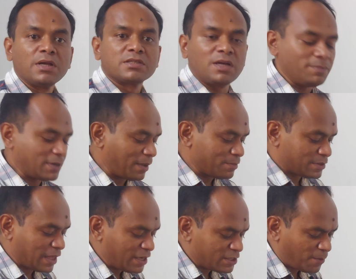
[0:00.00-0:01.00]
Sometimes
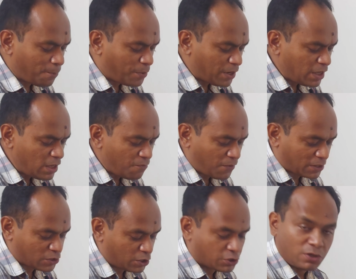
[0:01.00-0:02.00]
there is a brief
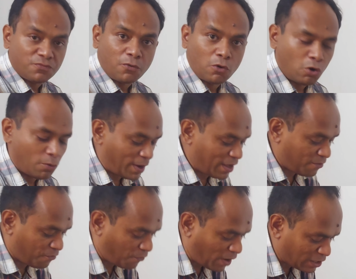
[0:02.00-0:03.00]
extension followed by a
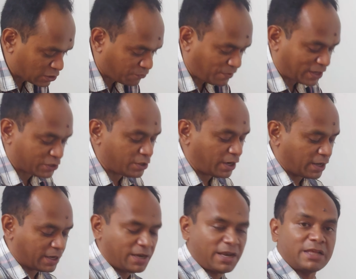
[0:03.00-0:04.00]
fast flexion and
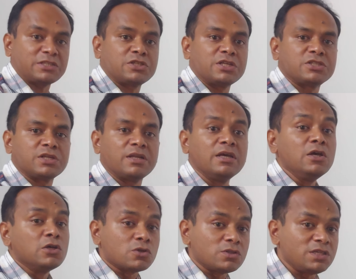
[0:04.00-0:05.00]
again an extension.
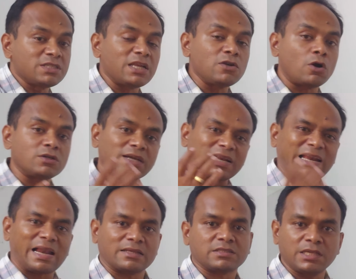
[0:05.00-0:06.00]
So these are not the
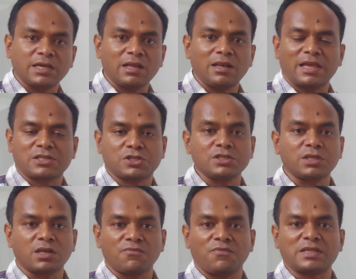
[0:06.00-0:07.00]
classical
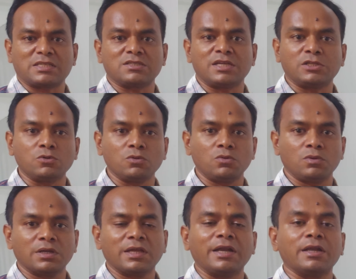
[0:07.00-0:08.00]
extensor reflexes that you
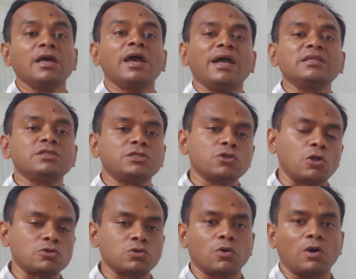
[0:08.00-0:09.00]
get. Hence it is
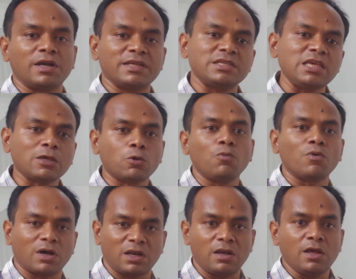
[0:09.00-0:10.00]
also called as
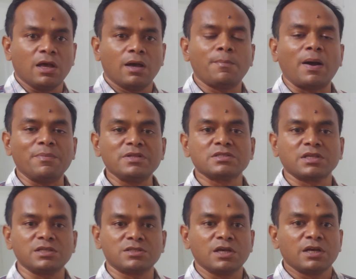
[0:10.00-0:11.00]
equivocal
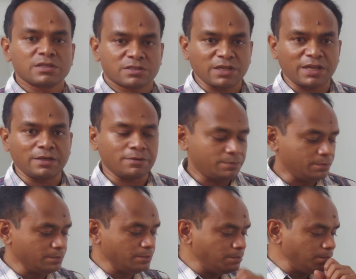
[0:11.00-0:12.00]
Babinski's sign.
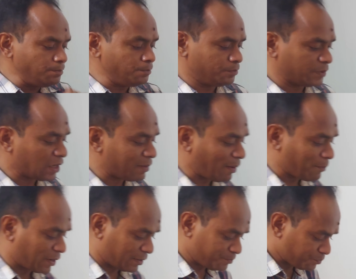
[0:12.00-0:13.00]

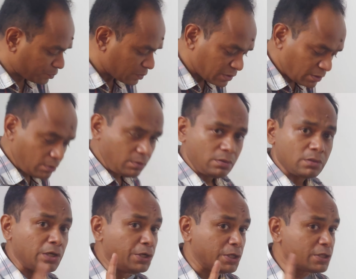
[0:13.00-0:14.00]
Remember,
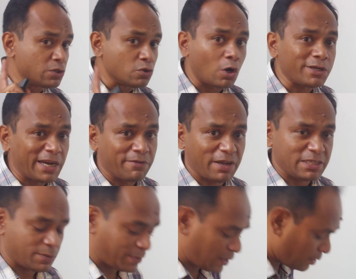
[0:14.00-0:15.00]
it is not
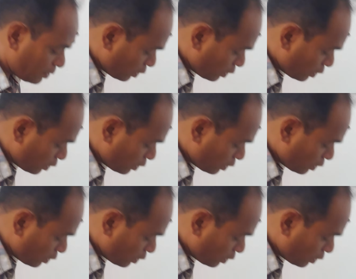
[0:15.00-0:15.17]
advisable